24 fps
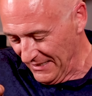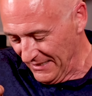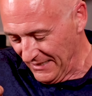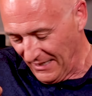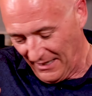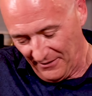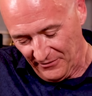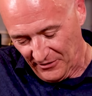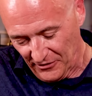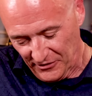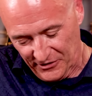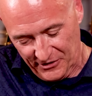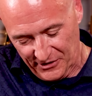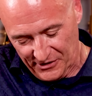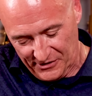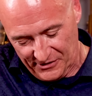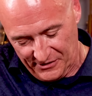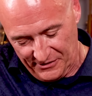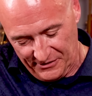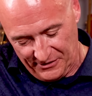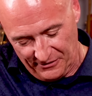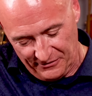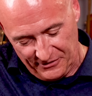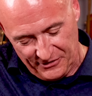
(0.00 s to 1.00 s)
Yeah, they're
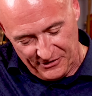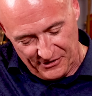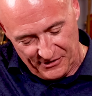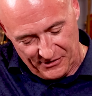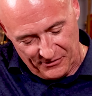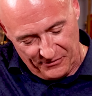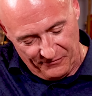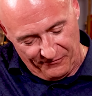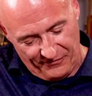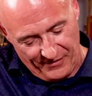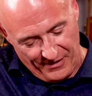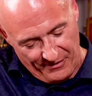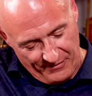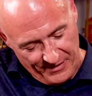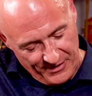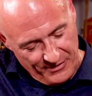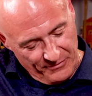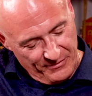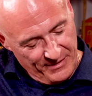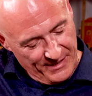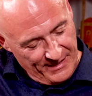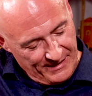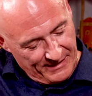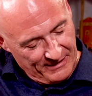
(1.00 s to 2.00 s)
just very
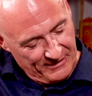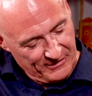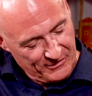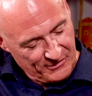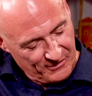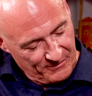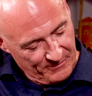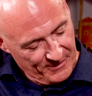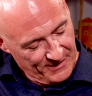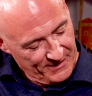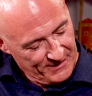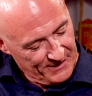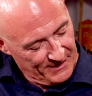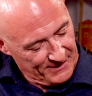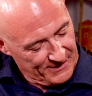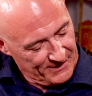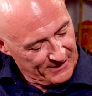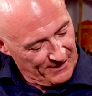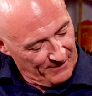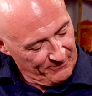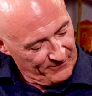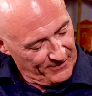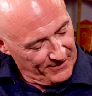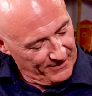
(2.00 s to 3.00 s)
unique instruments. It's
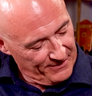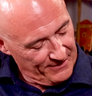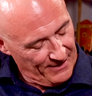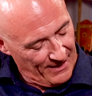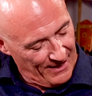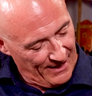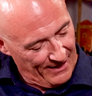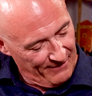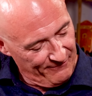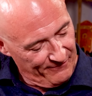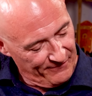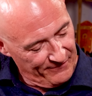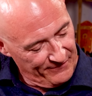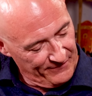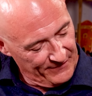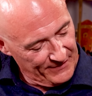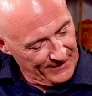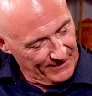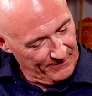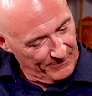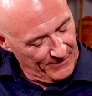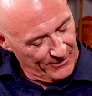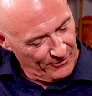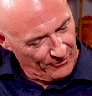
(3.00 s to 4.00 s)
something
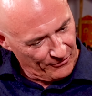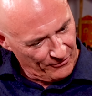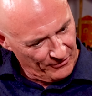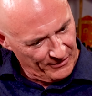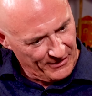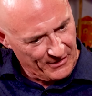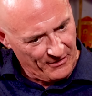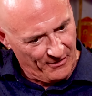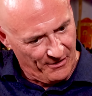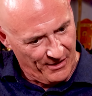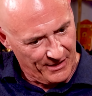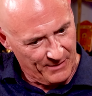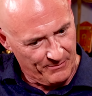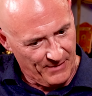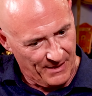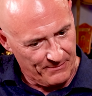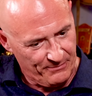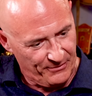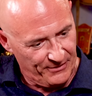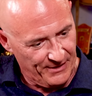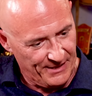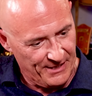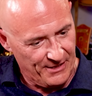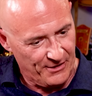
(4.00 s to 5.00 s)
early on in my
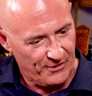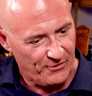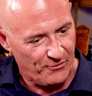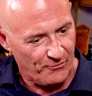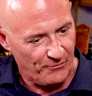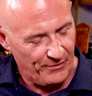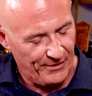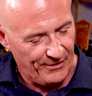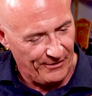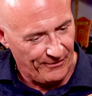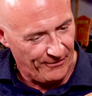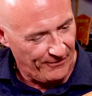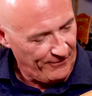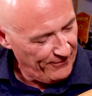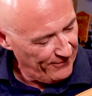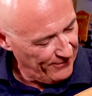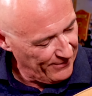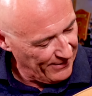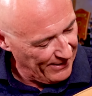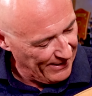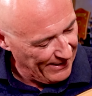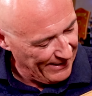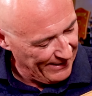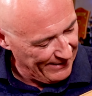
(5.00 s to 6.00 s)
playing career,
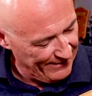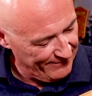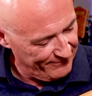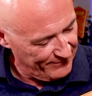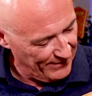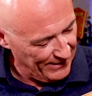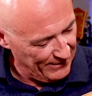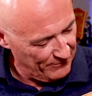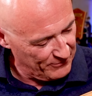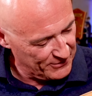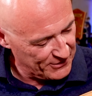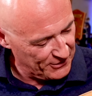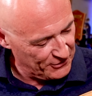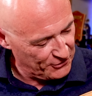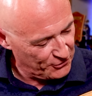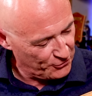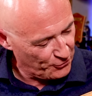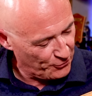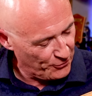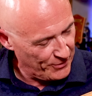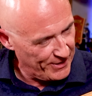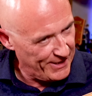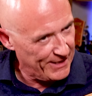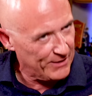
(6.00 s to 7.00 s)
I was
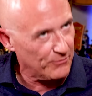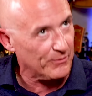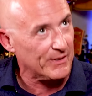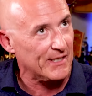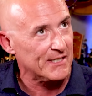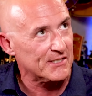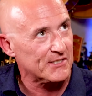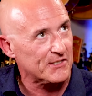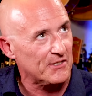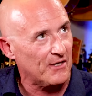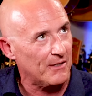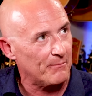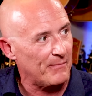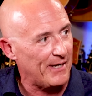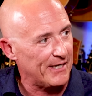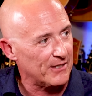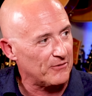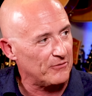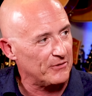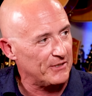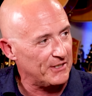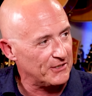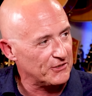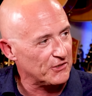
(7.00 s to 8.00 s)
intrigued when I saw
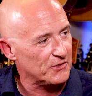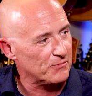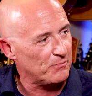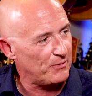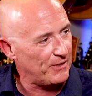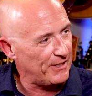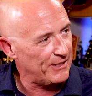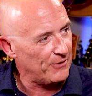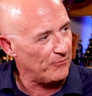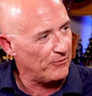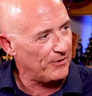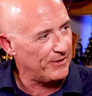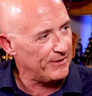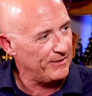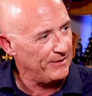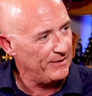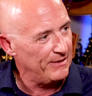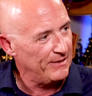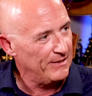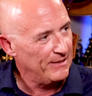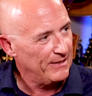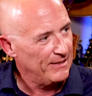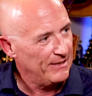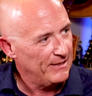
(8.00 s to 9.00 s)
Michael Hedges play
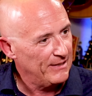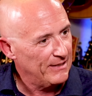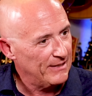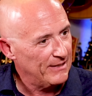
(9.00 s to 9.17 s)
one.